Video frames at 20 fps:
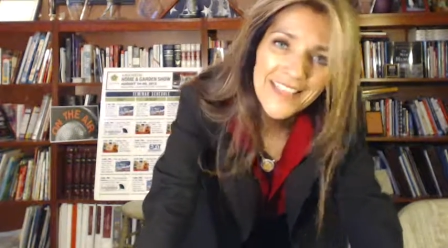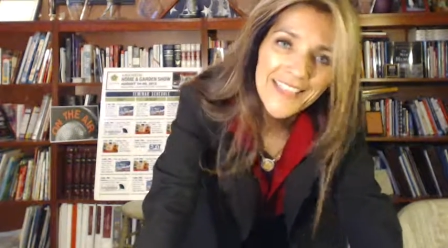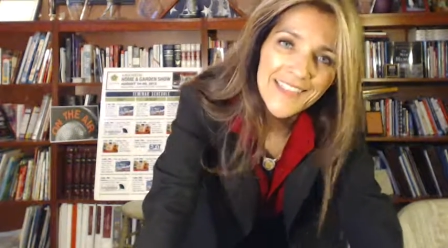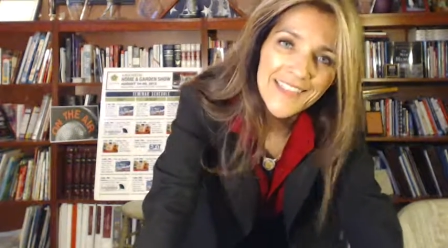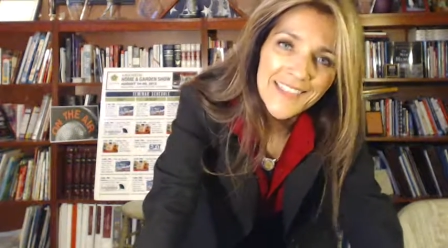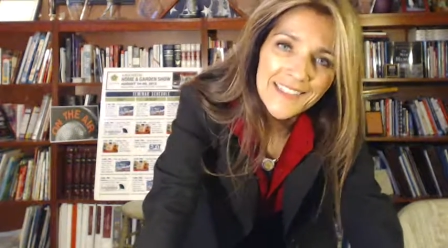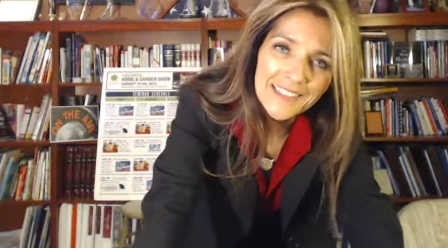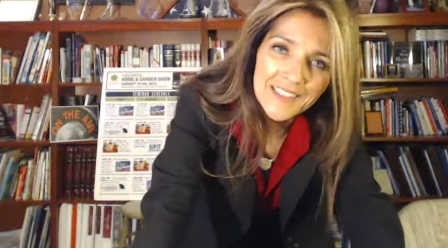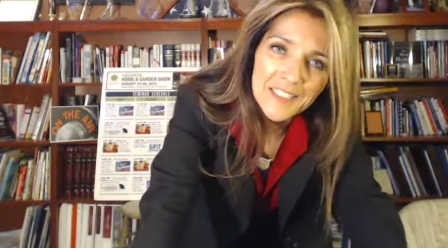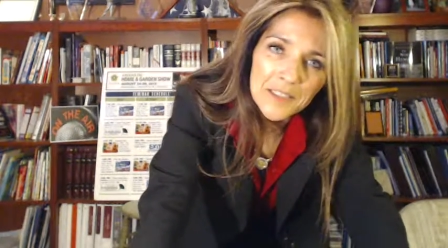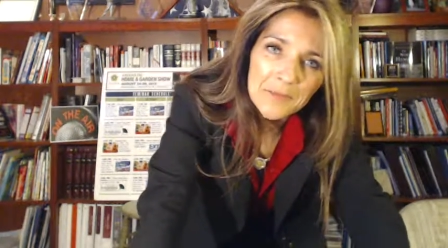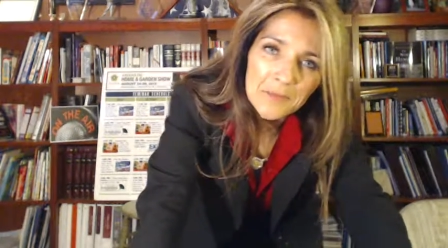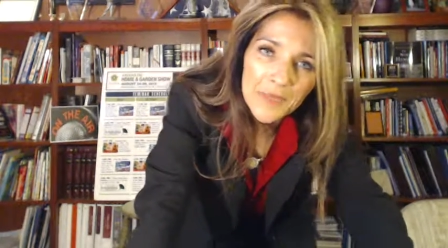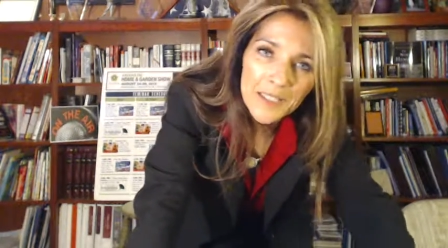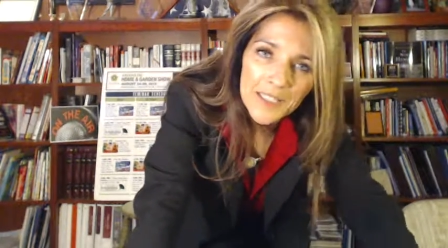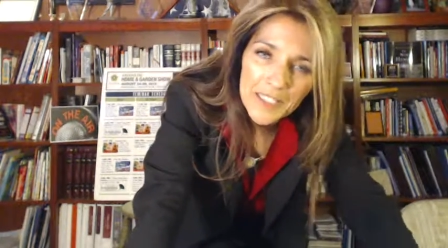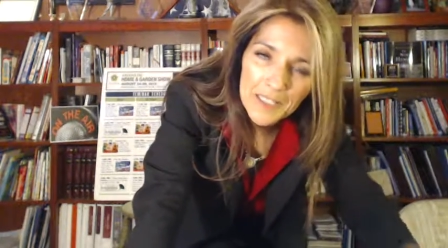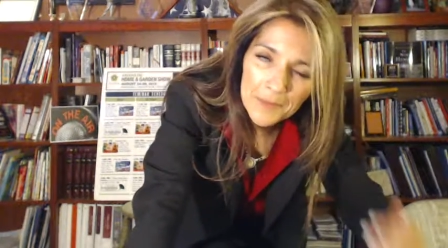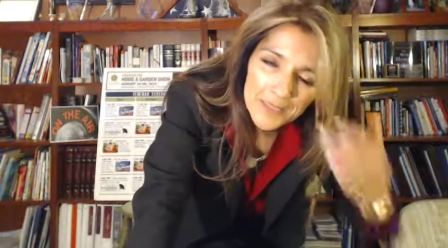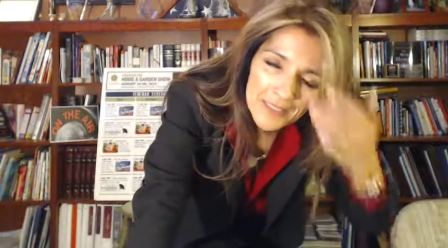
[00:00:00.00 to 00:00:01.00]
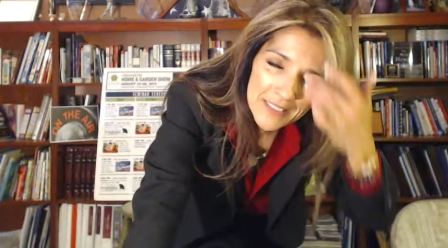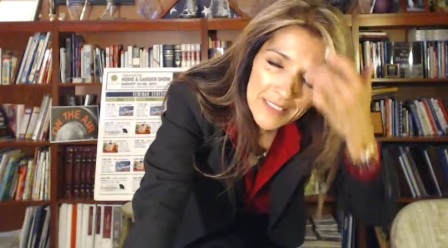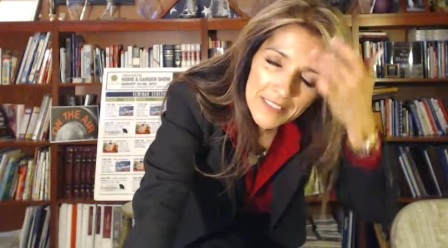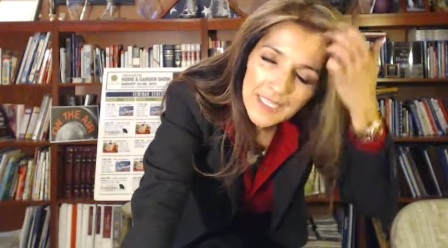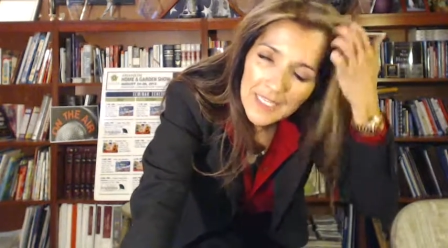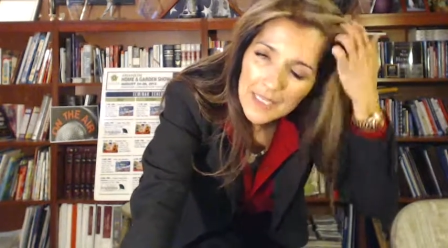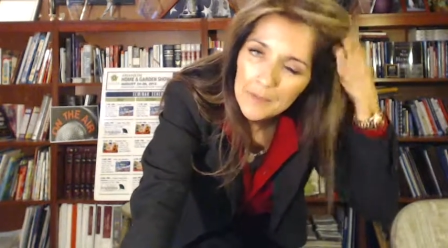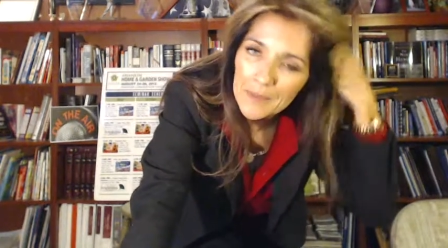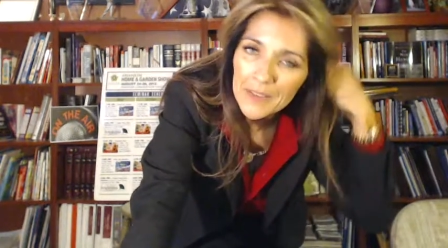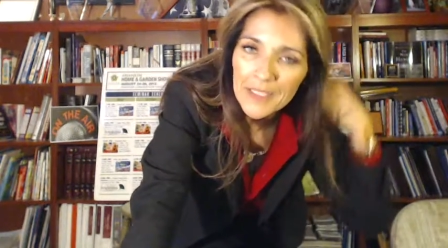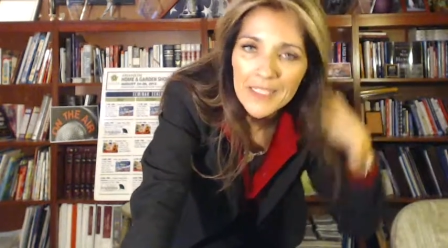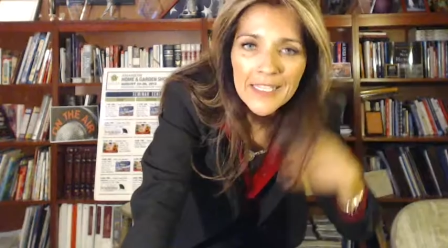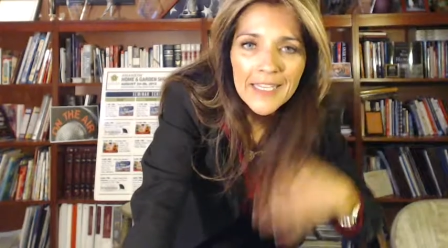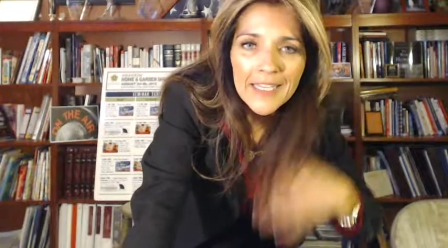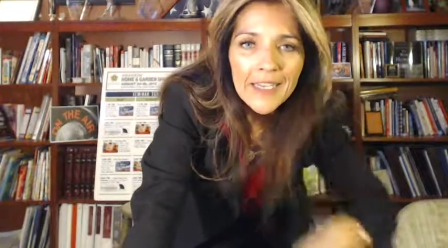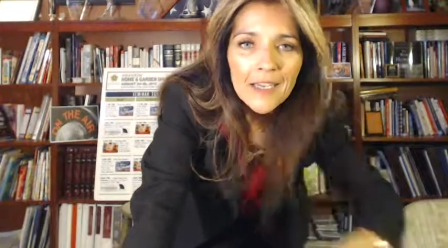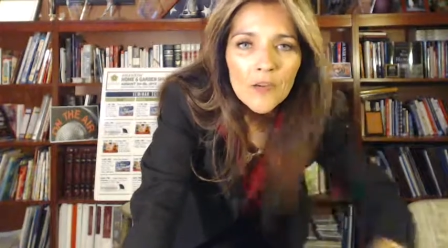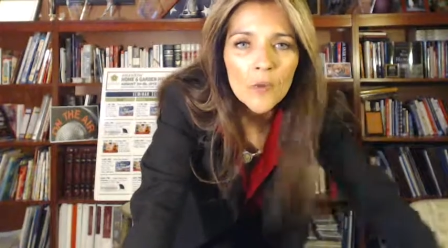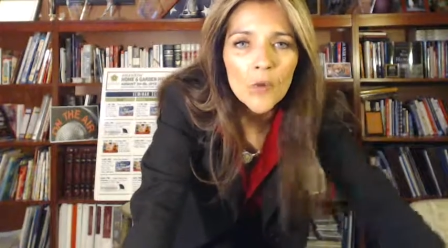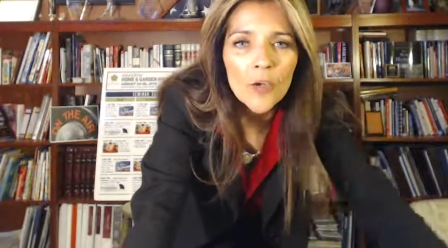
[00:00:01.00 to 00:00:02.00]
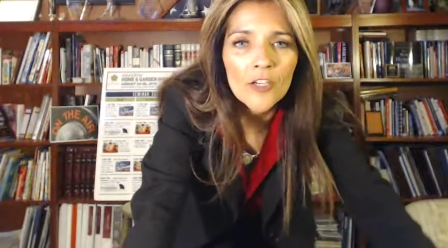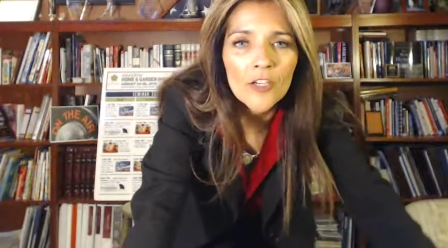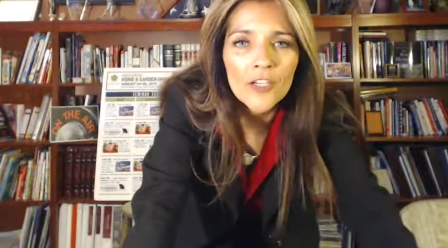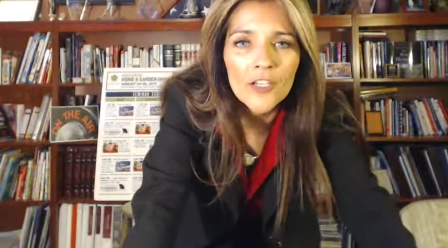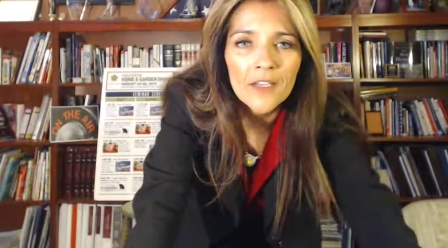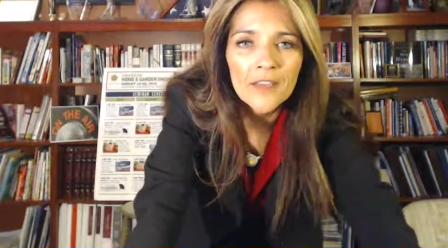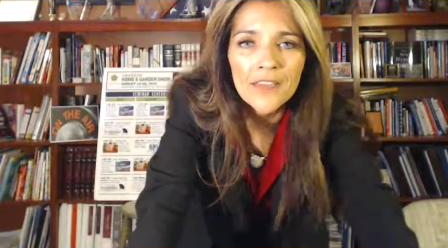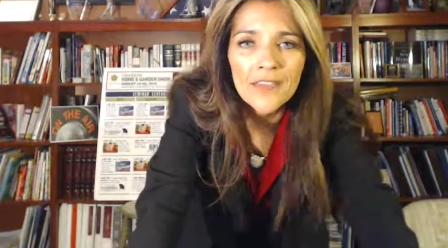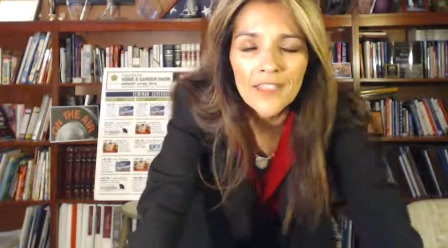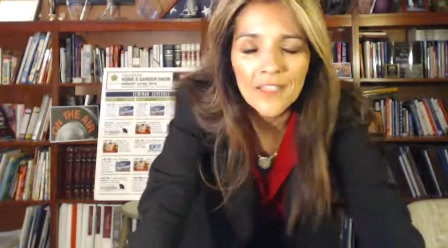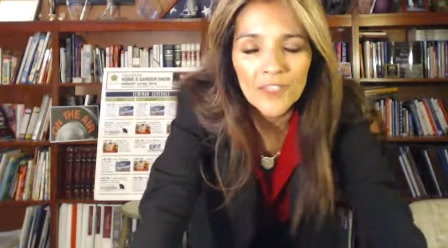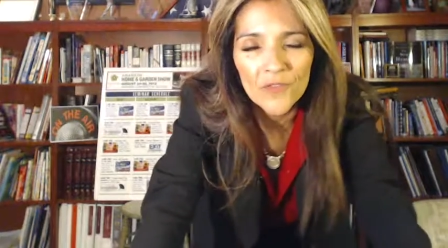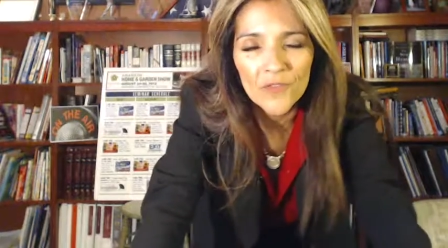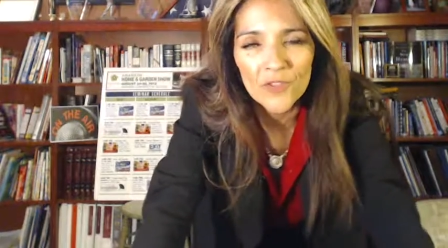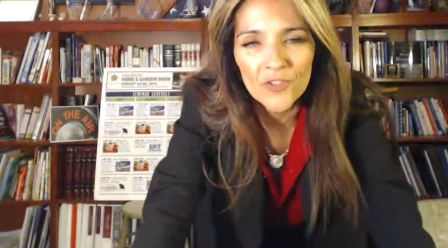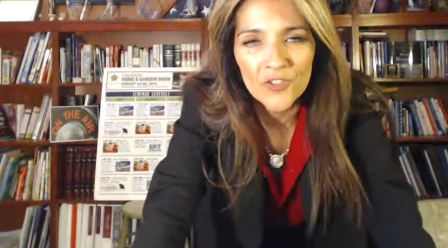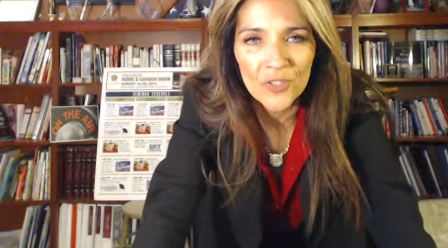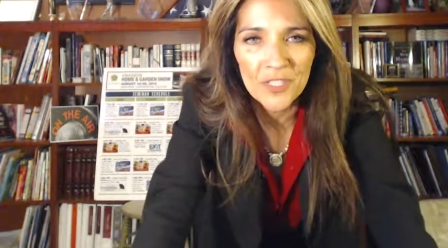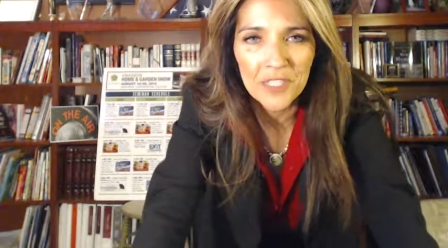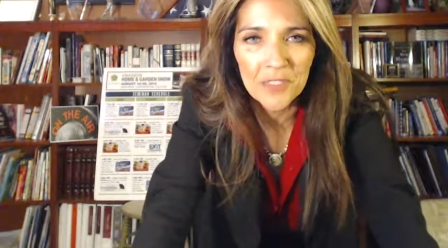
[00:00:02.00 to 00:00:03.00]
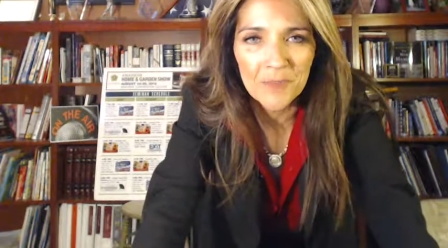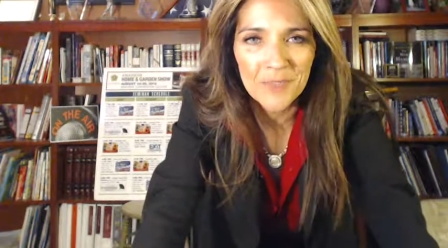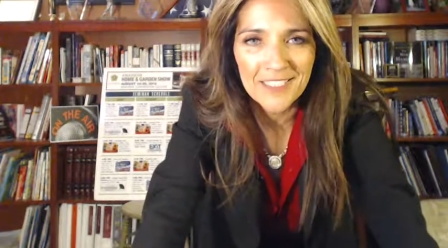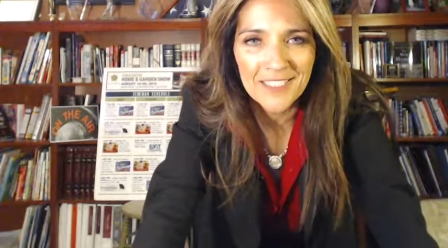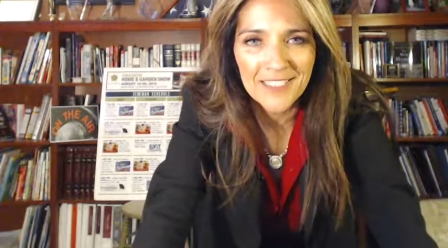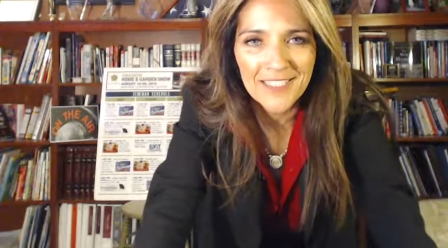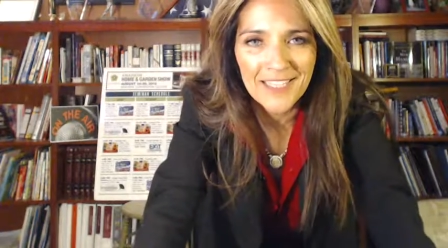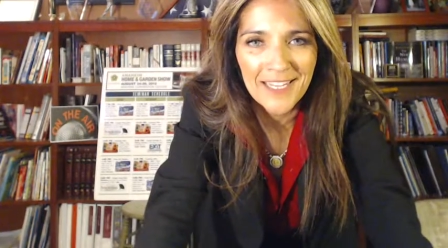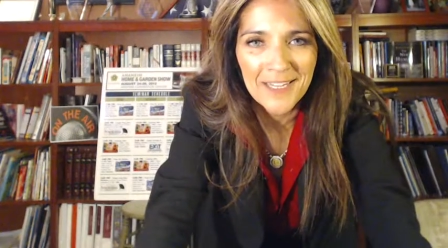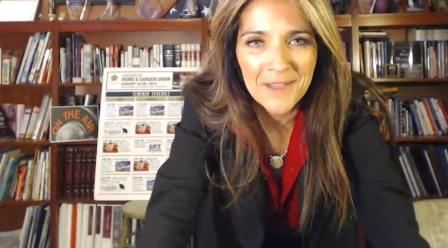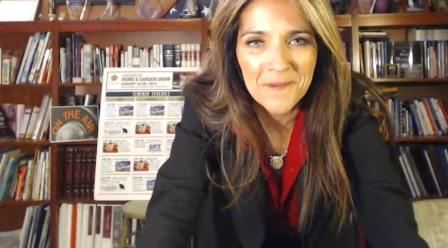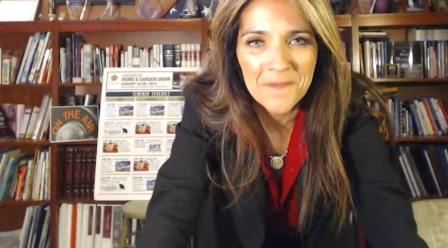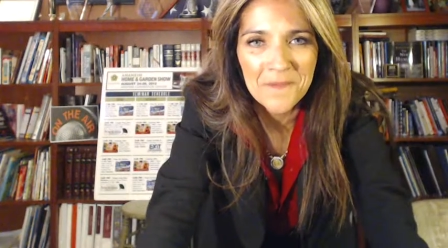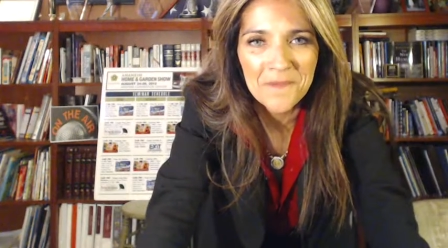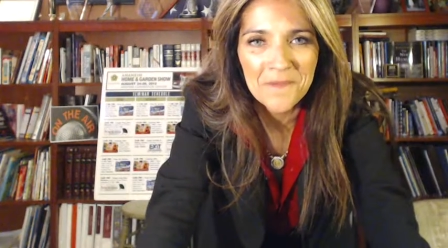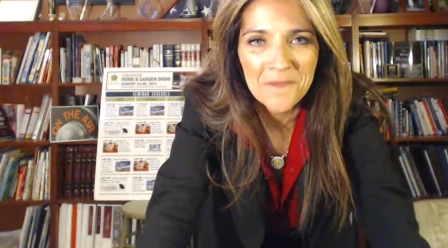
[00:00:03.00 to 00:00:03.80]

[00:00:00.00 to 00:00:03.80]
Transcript: That's it. My name is Dame Lillian Walker. Thank you for joining me today.